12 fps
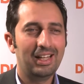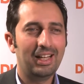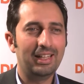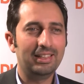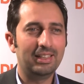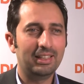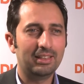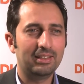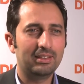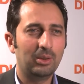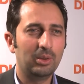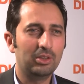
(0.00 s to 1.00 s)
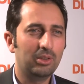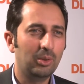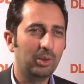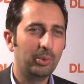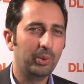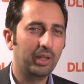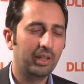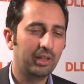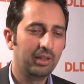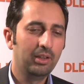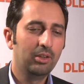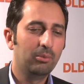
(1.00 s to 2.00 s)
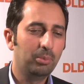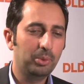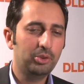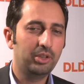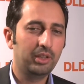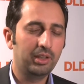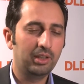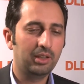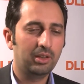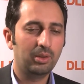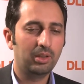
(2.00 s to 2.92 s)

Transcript: And slowly, slowly we are pushing